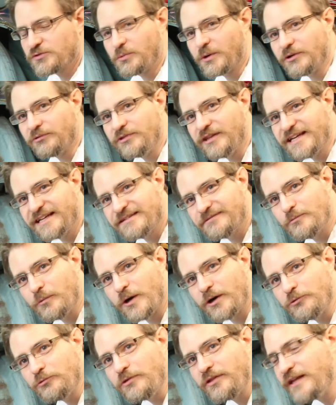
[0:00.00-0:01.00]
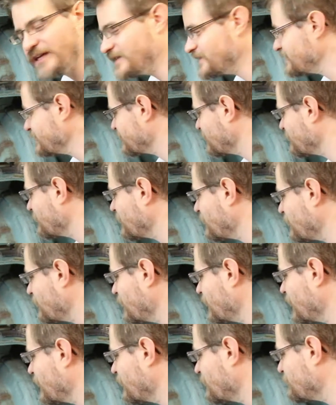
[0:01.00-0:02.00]
weld this, so I
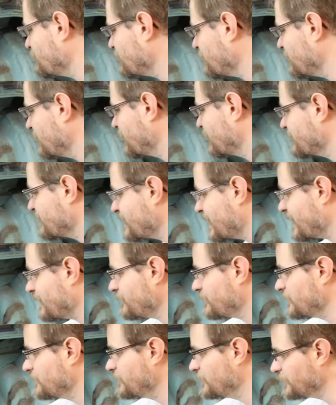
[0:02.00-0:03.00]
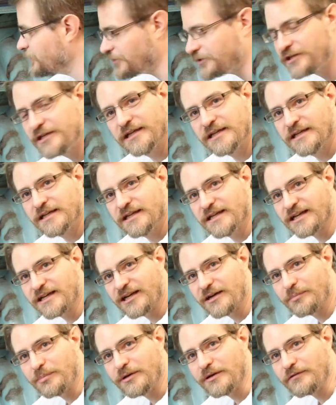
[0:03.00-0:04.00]
think I'm probably going to have to put a
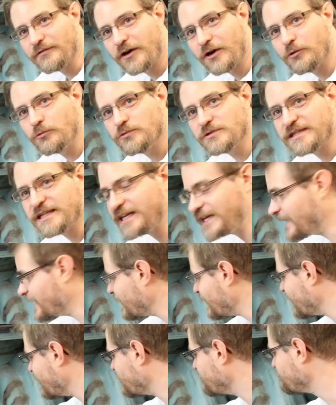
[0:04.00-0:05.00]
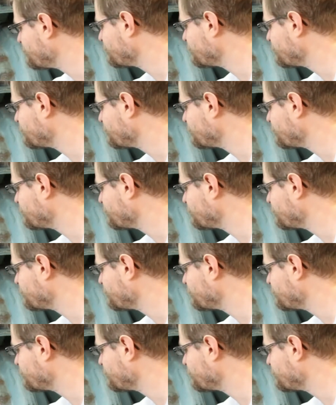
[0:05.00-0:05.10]
couple of holes in here